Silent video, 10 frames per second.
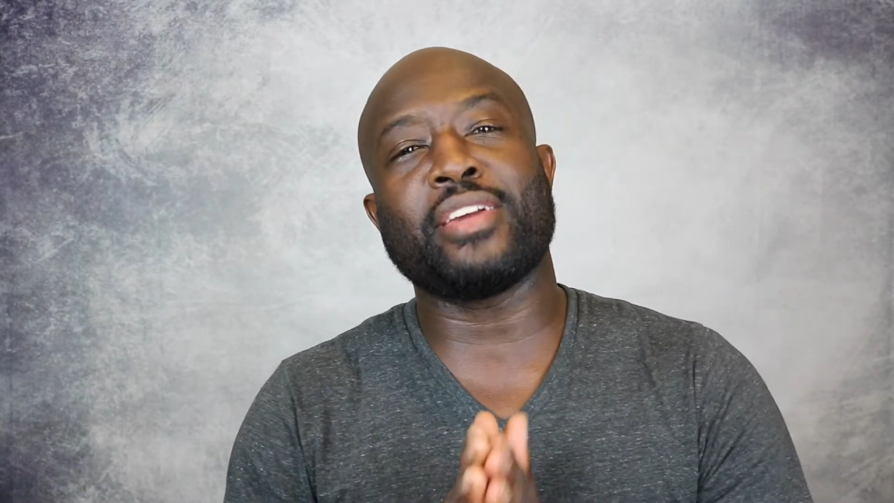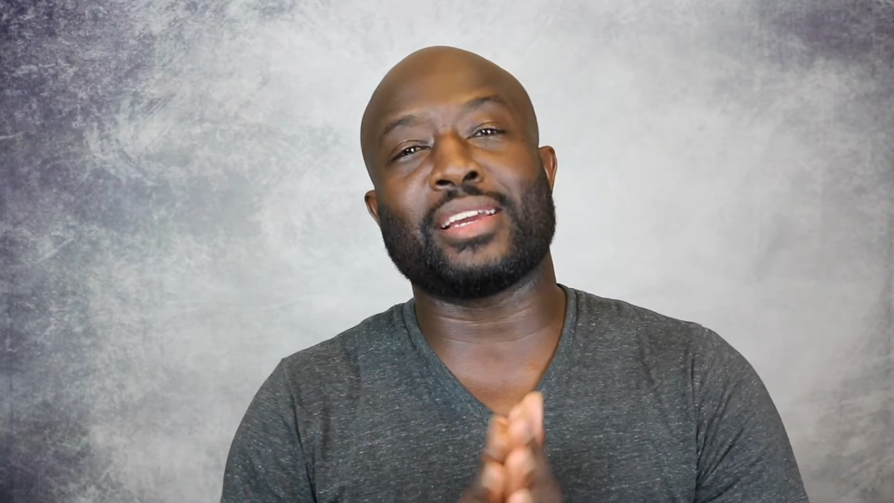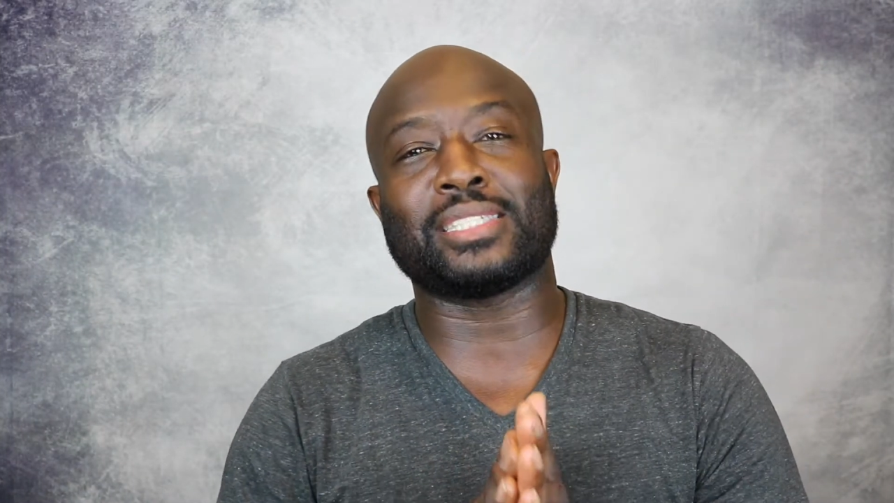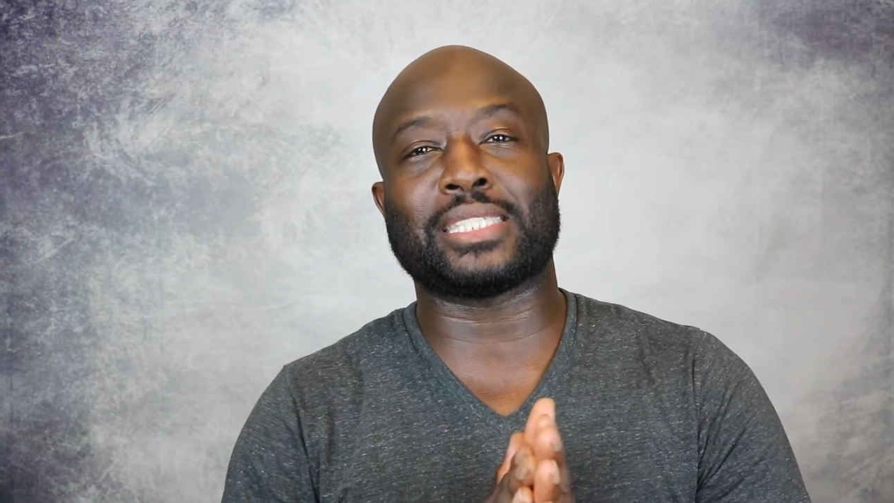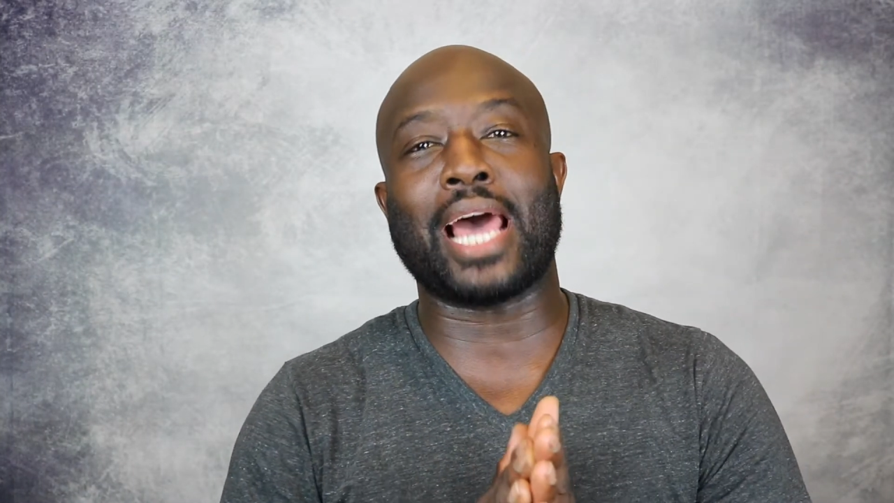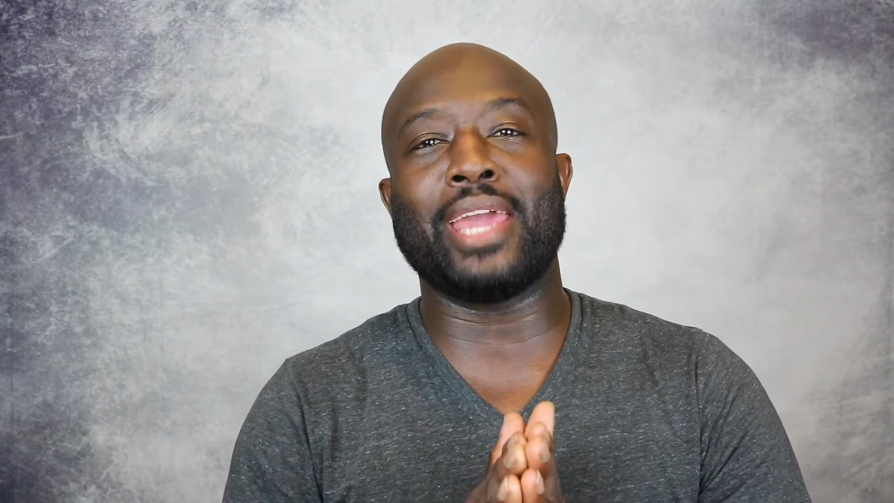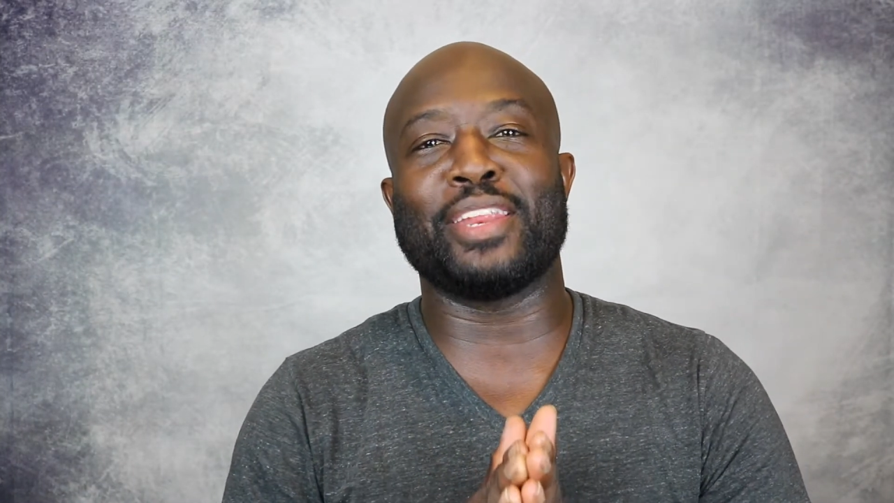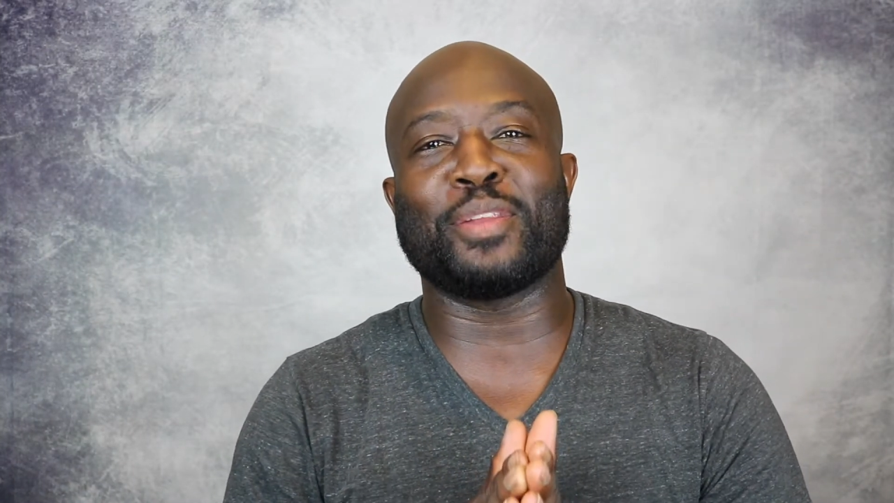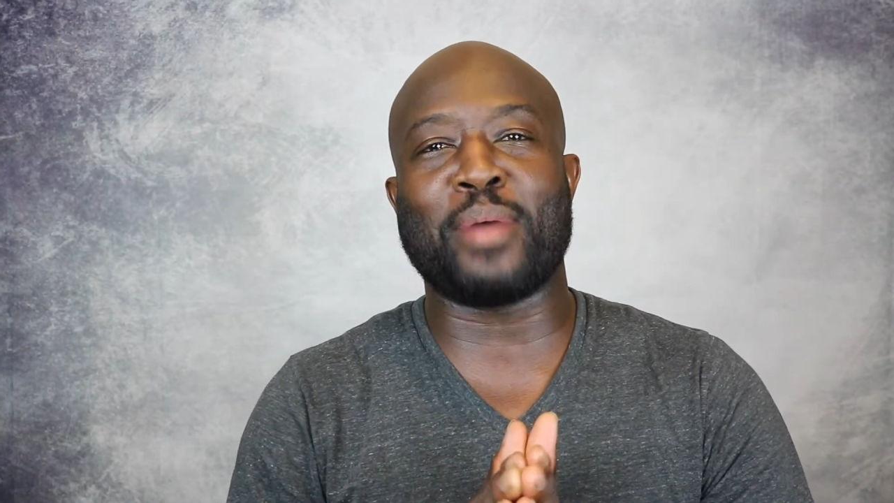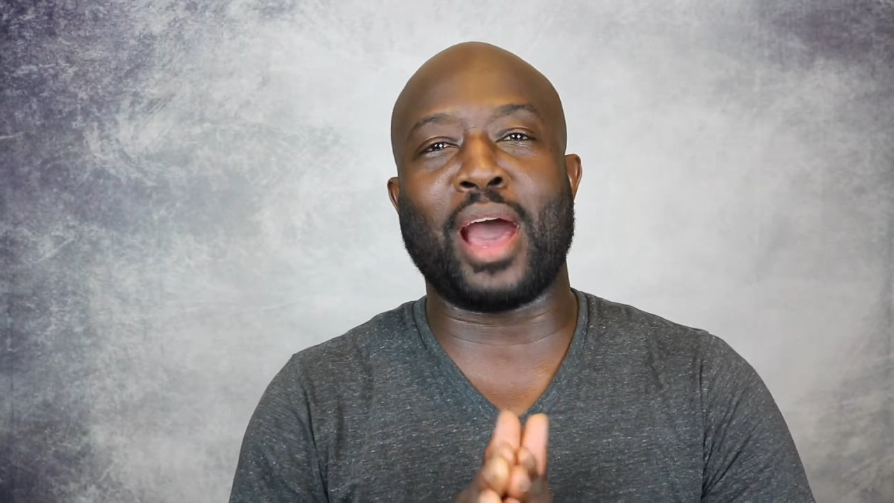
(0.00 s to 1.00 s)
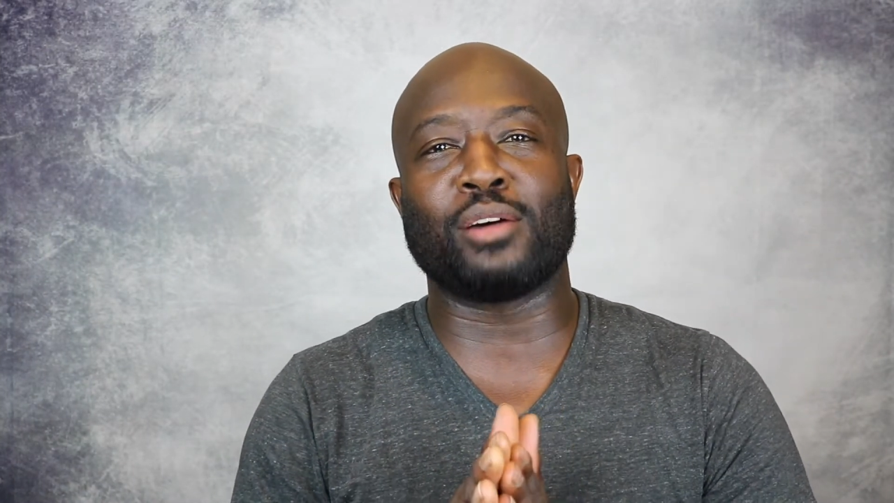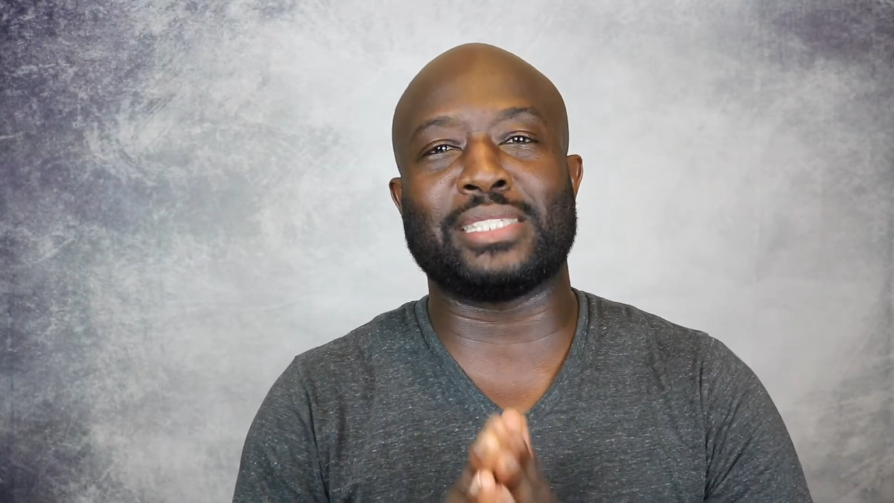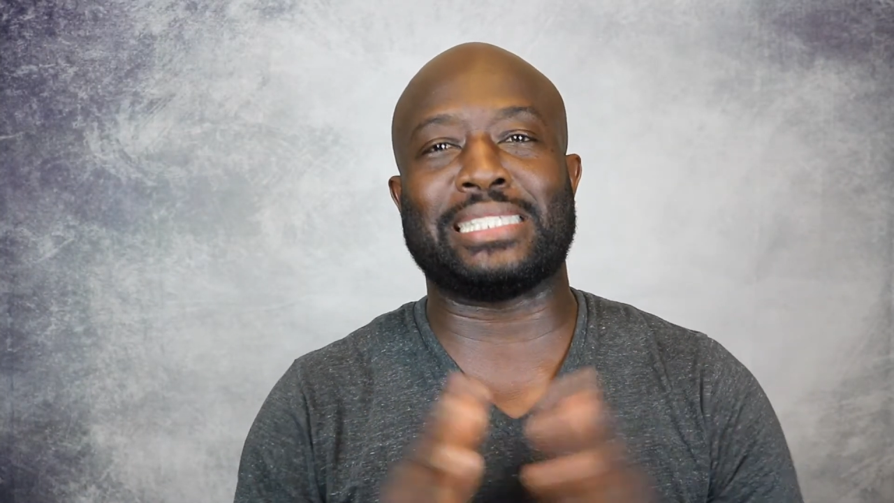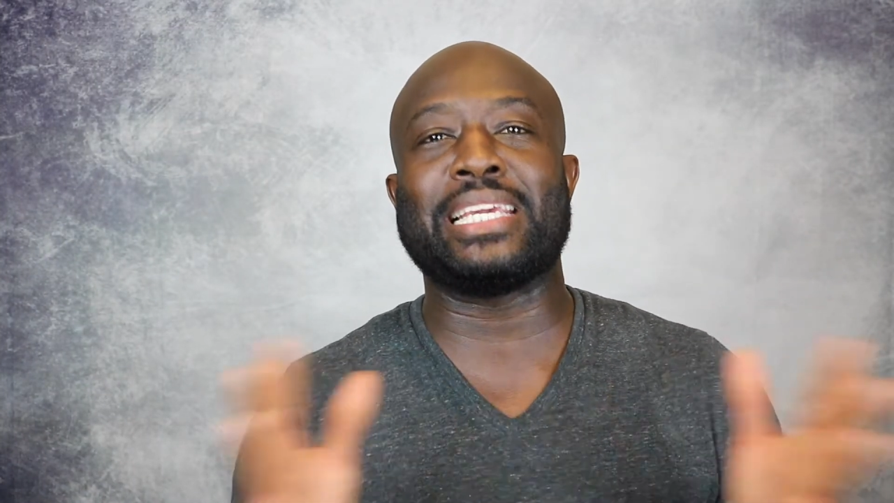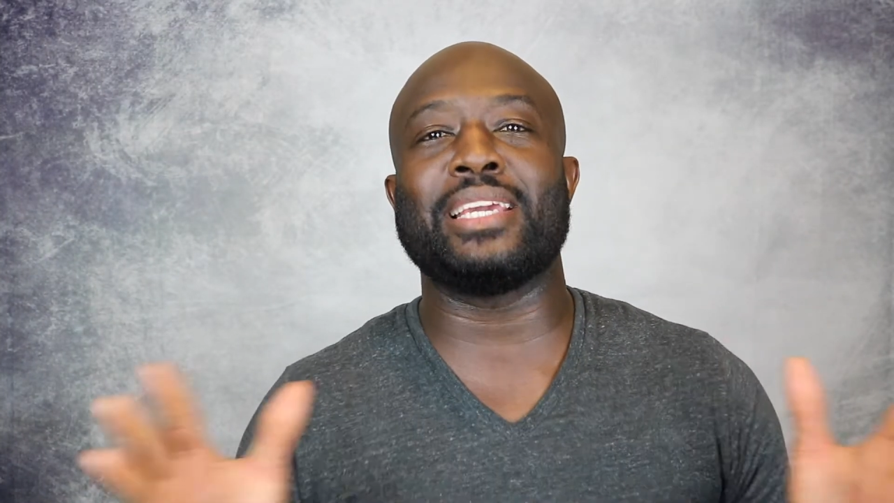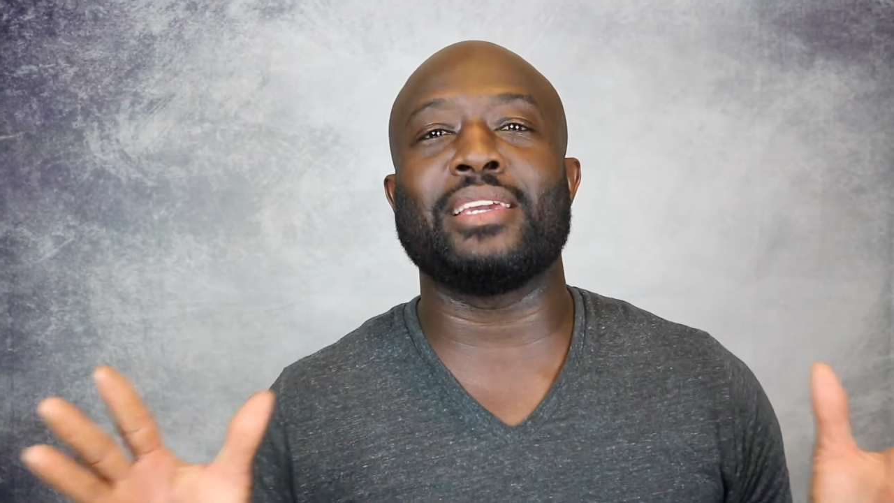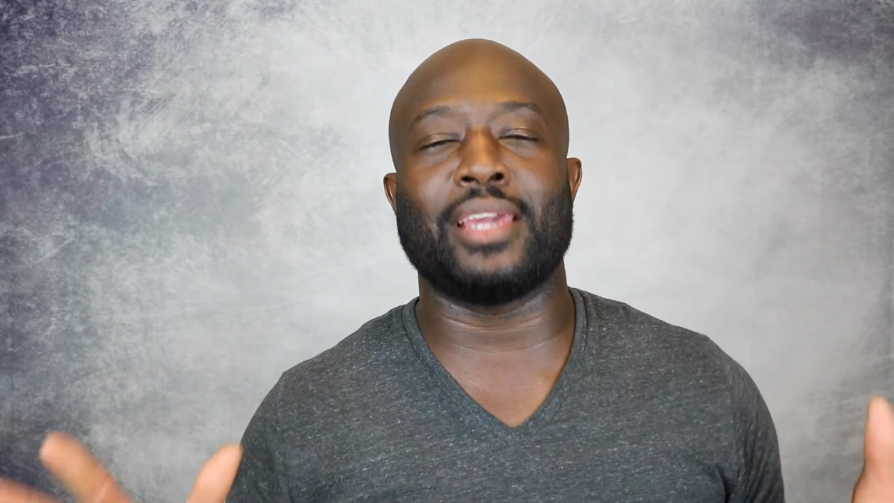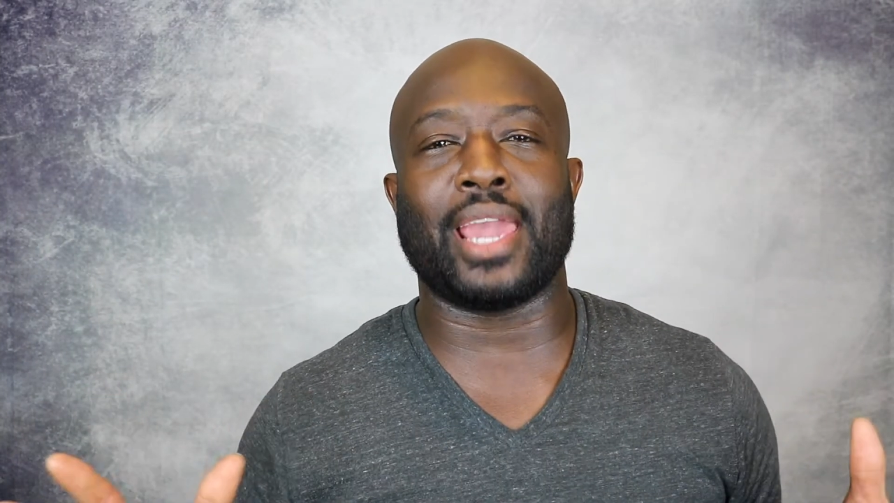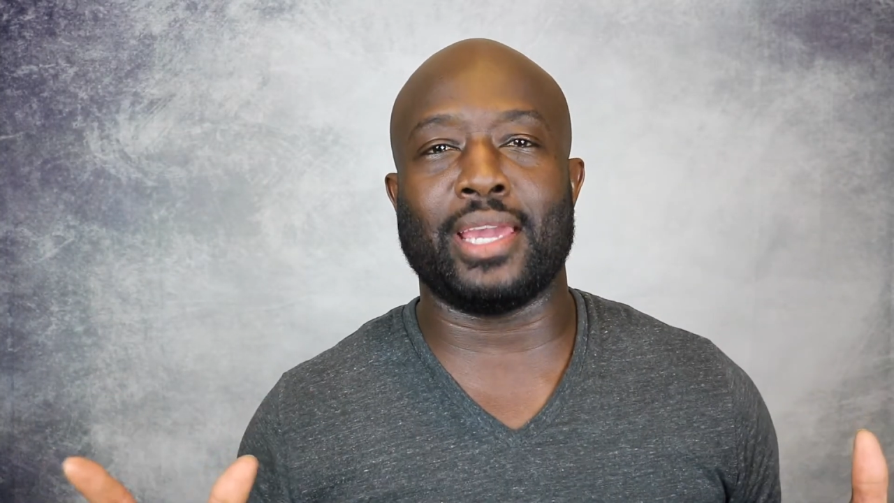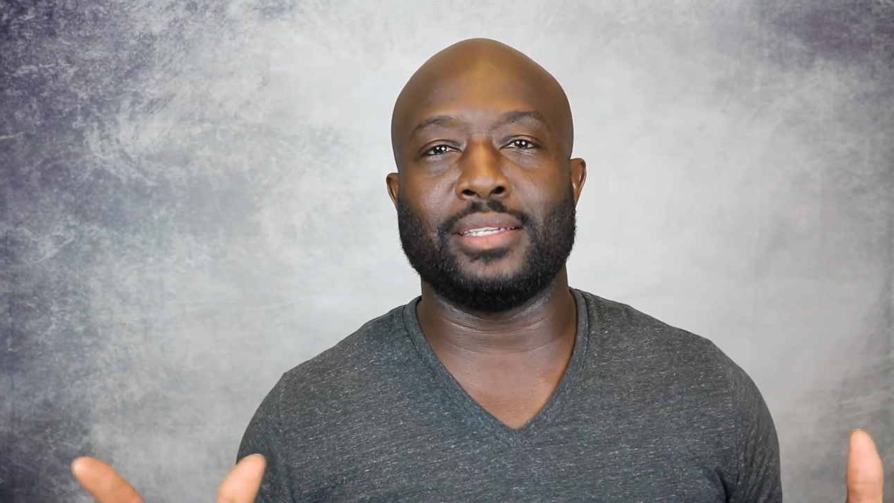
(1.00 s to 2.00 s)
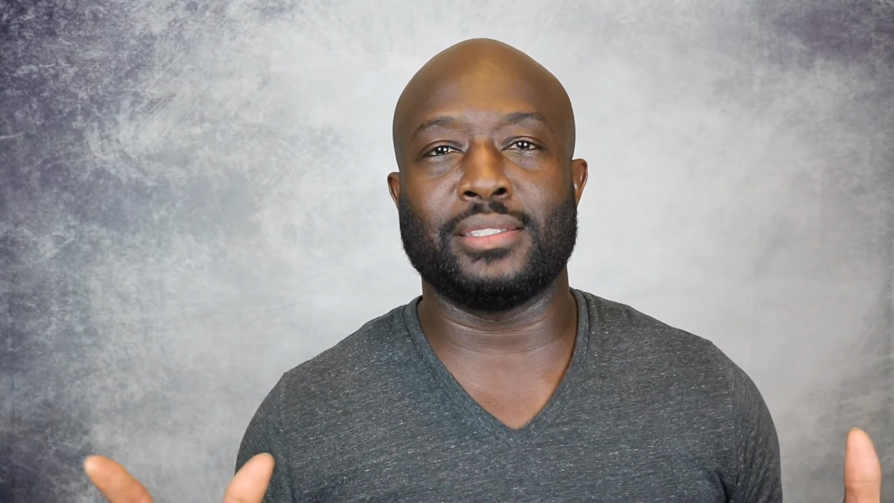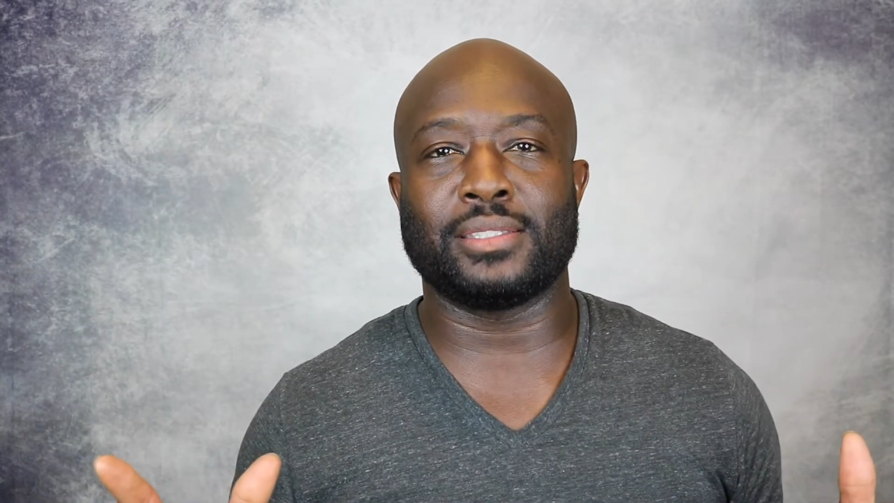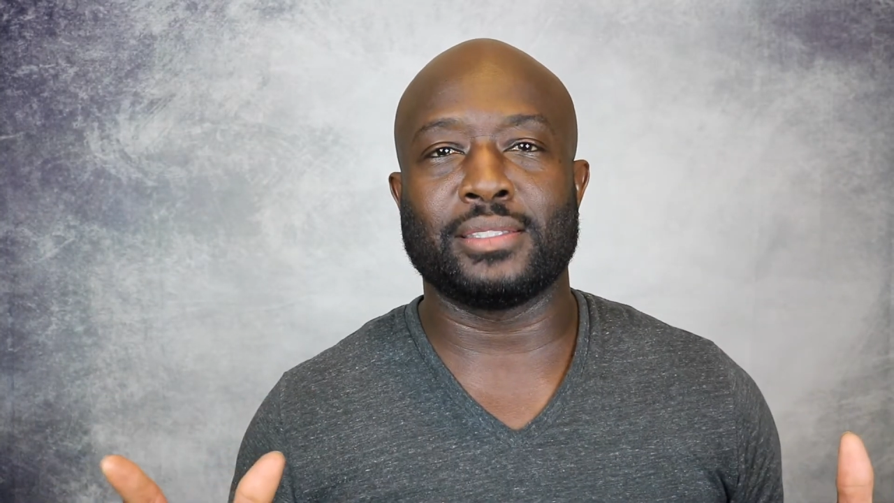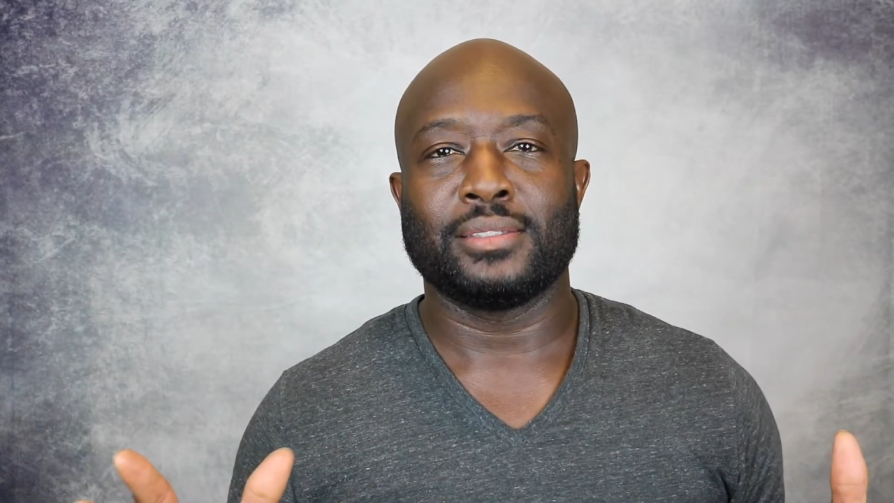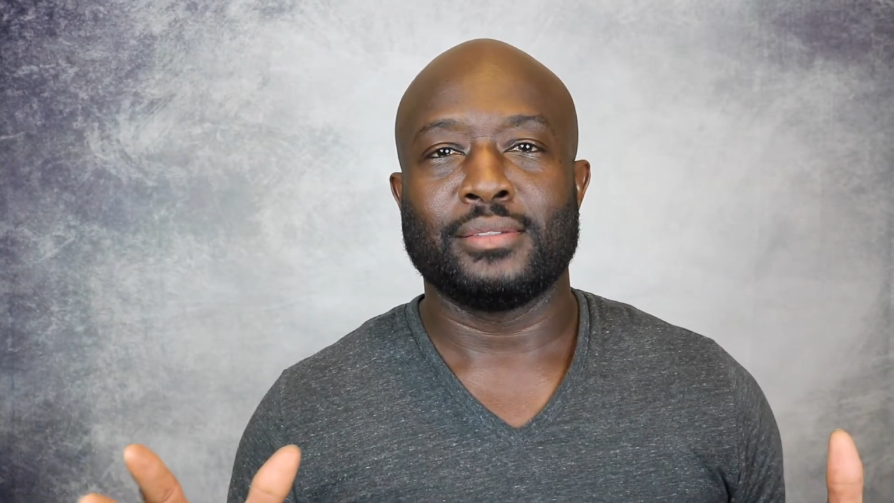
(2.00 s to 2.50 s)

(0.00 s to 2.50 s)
excited about seeing gains.